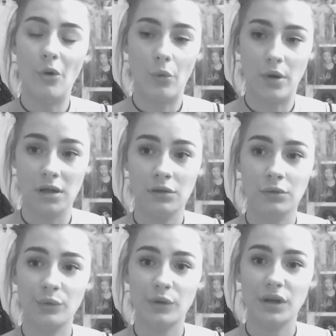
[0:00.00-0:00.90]

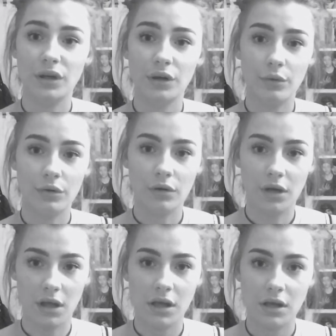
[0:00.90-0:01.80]
when we were
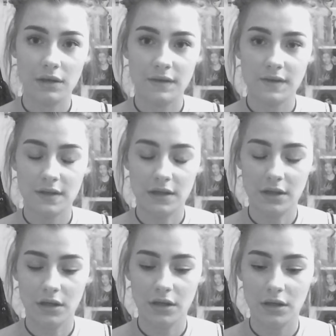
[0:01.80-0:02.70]
18.